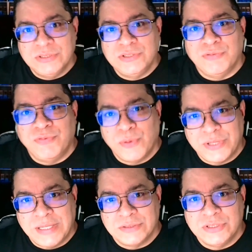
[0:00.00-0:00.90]
to
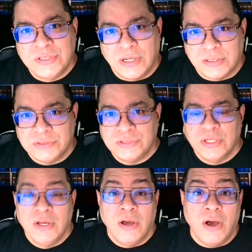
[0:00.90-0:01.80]
4,000 cards,
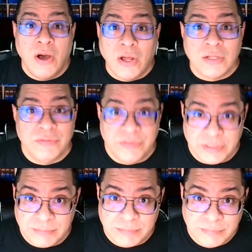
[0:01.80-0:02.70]
all of
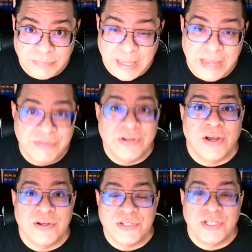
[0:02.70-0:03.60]
them have an
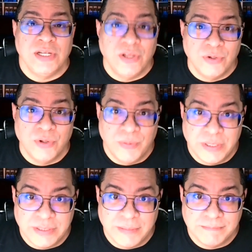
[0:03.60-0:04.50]
RC logo
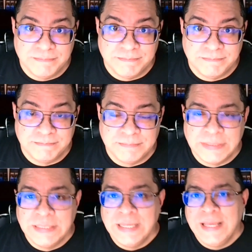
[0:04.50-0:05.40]
on them.
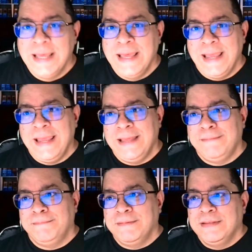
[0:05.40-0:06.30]

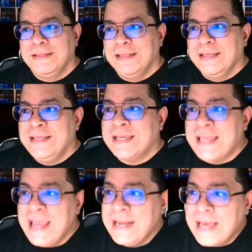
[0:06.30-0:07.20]
And you
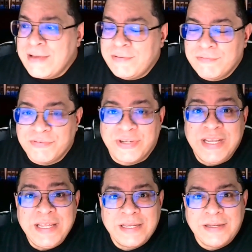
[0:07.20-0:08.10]
cannot
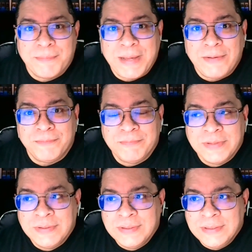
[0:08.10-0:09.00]
forget about
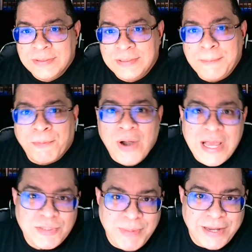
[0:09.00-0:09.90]
the
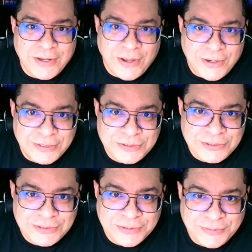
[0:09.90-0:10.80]
prospect
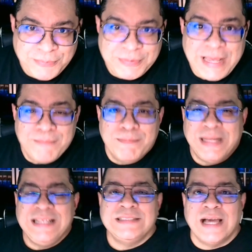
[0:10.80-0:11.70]
cards that
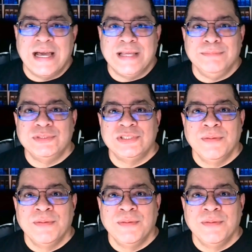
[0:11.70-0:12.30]
many times